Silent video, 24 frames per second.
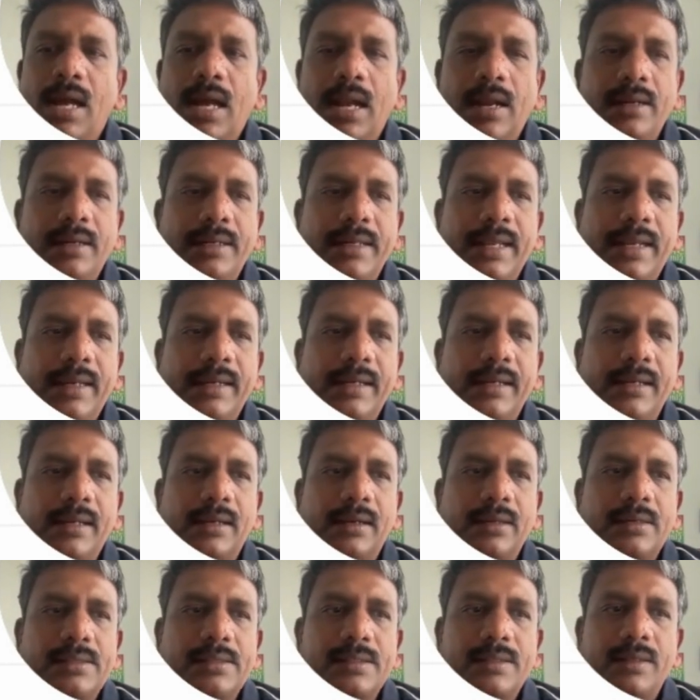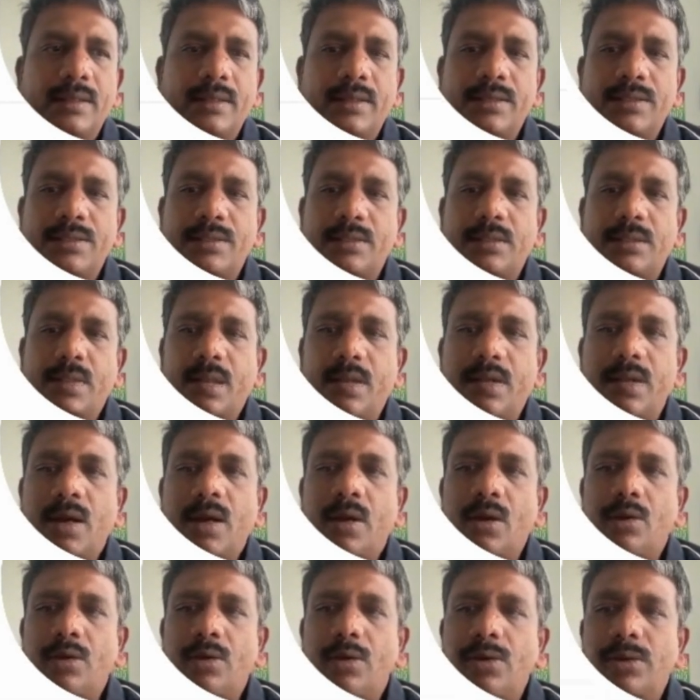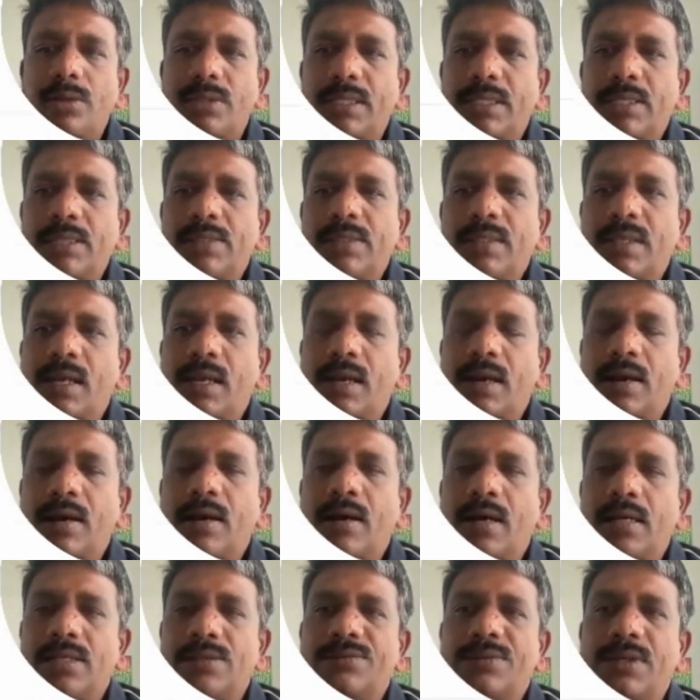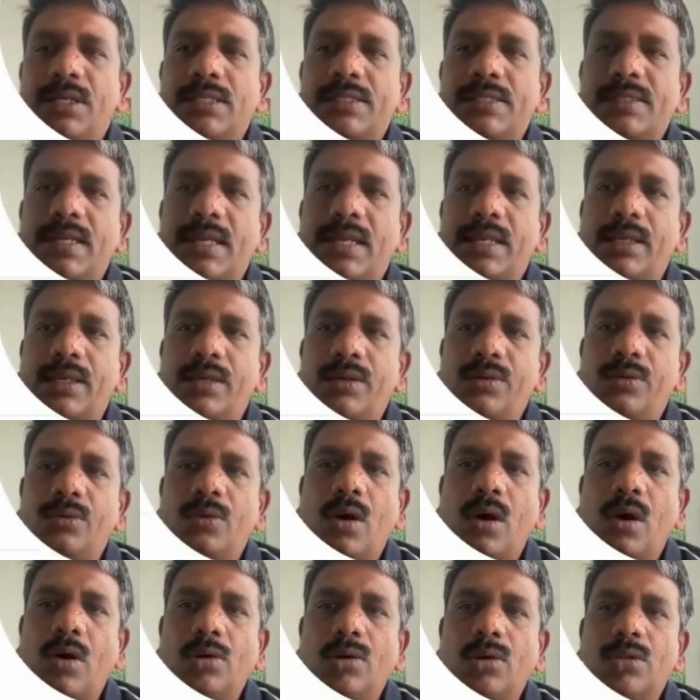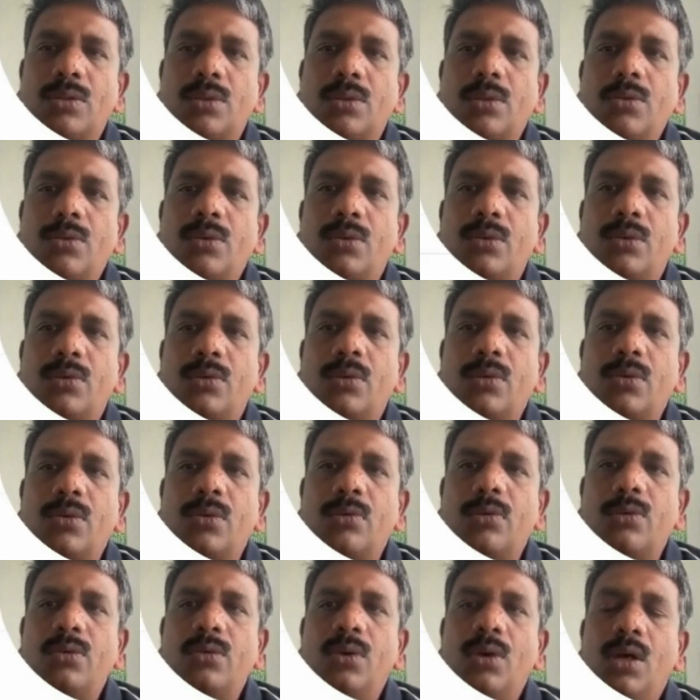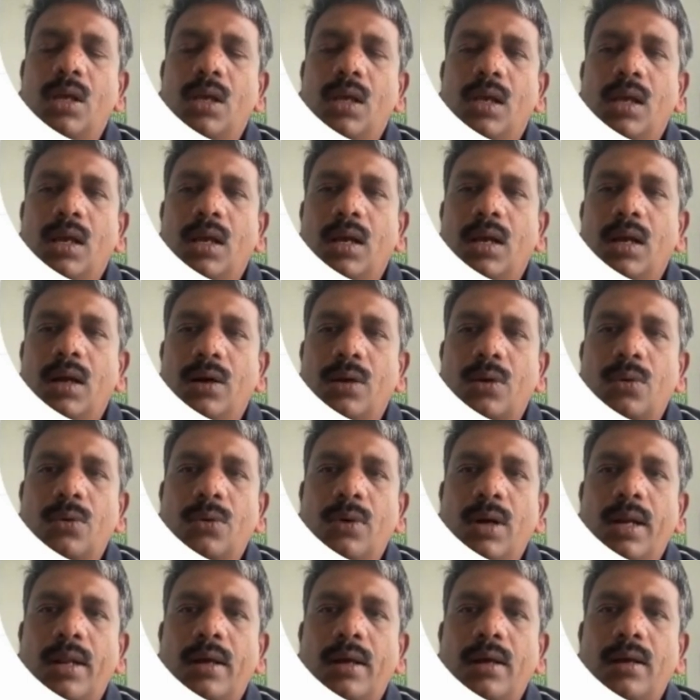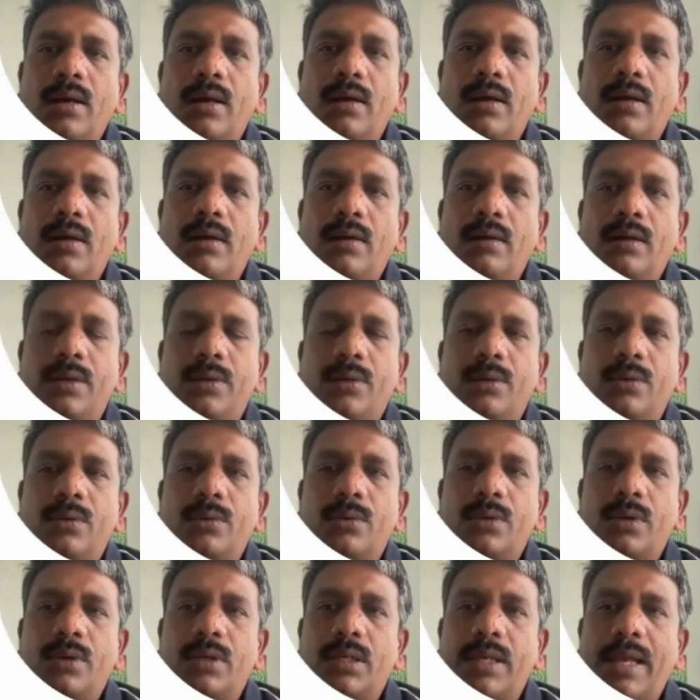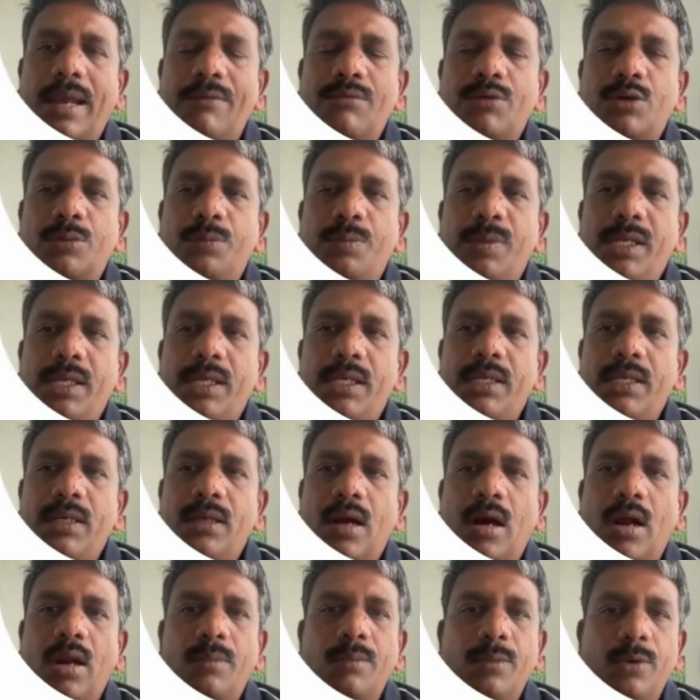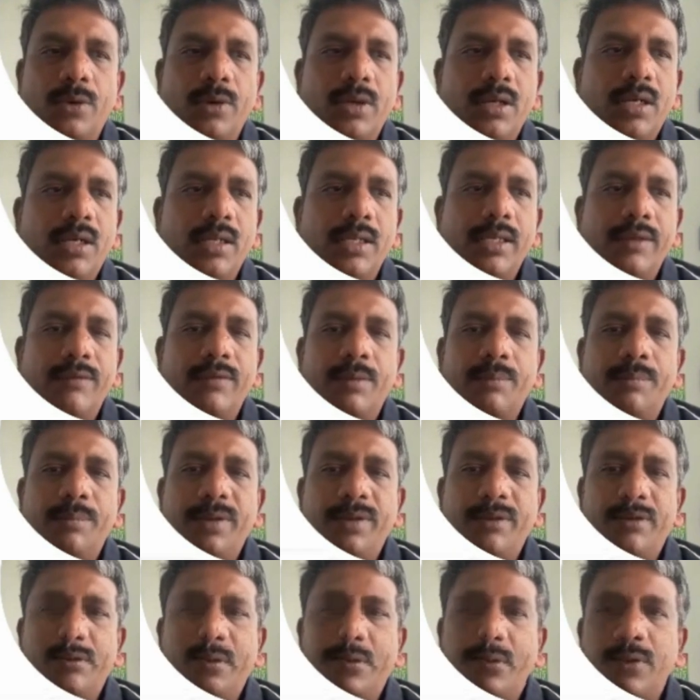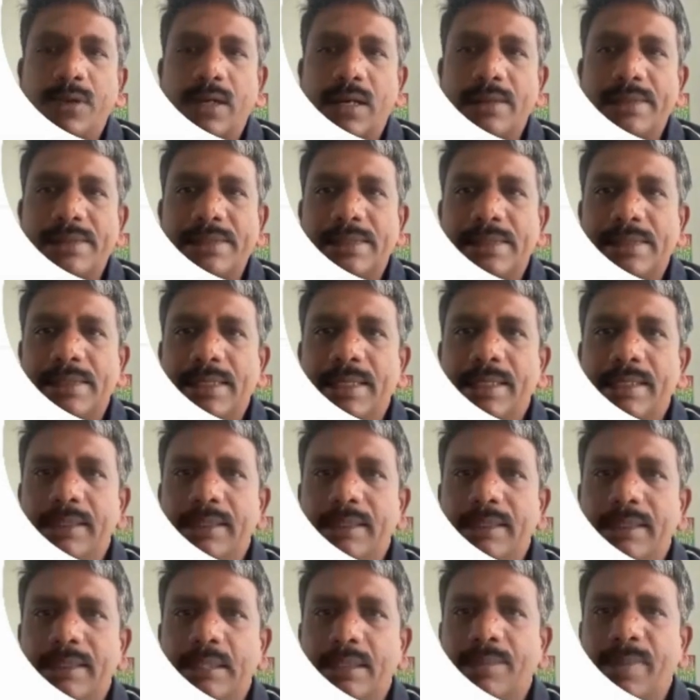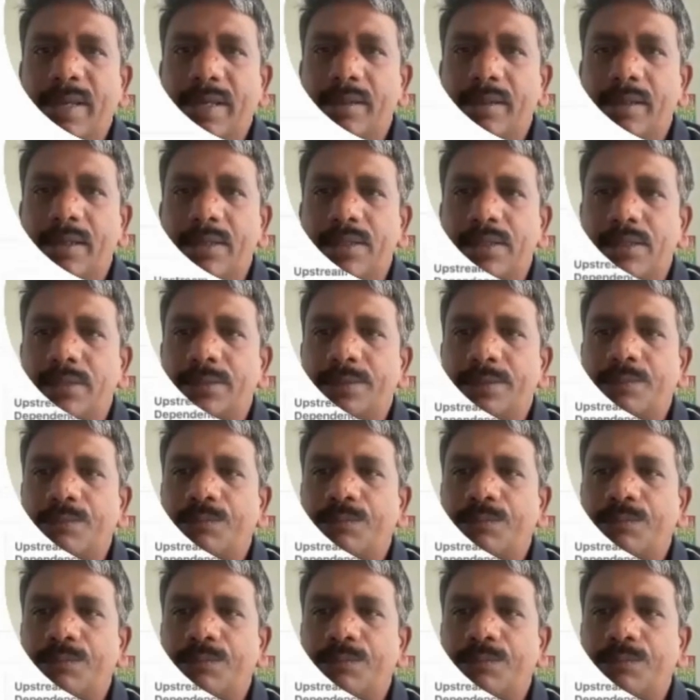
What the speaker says: and technical consideration and all those things, as well as like you also know who and all have to be onboarded even before considering the migration.